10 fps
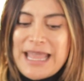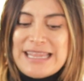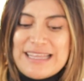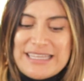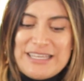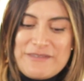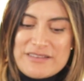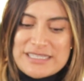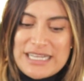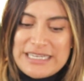And then he
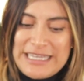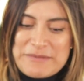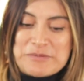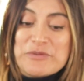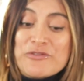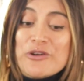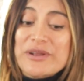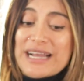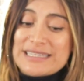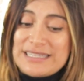found this honey hips. But before
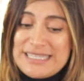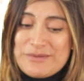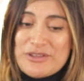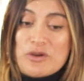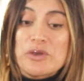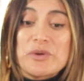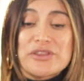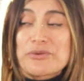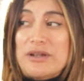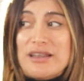we got to this one, though, we
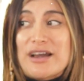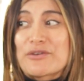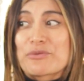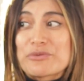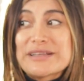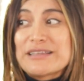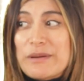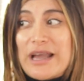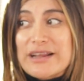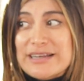went through a lot of really
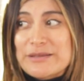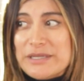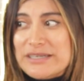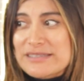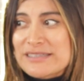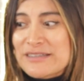bad honey beers.